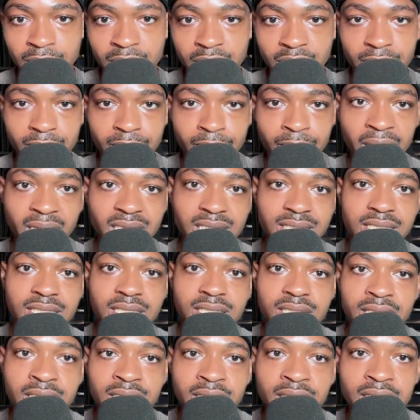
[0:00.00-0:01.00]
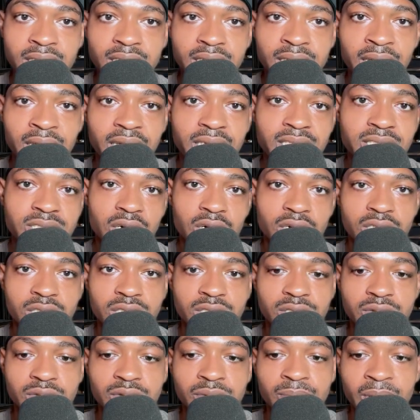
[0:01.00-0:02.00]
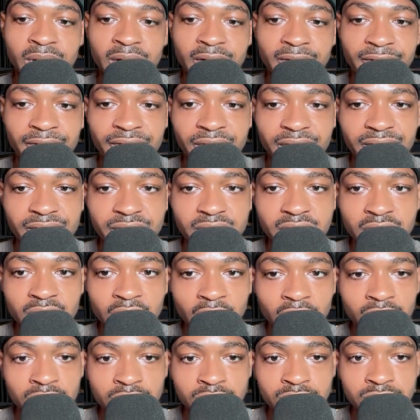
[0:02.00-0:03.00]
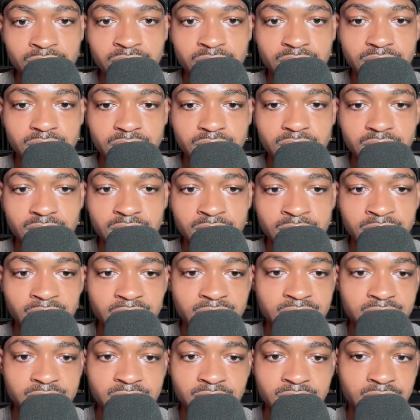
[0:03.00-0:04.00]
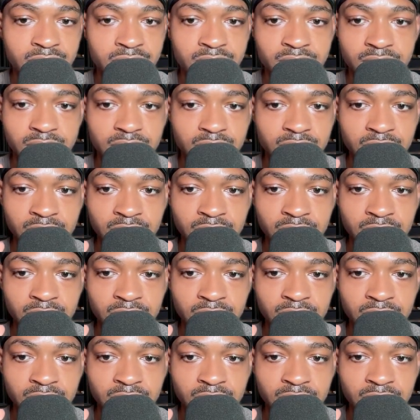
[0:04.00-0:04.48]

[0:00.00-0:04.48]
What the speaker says: but basically, they charge you about $50 just to,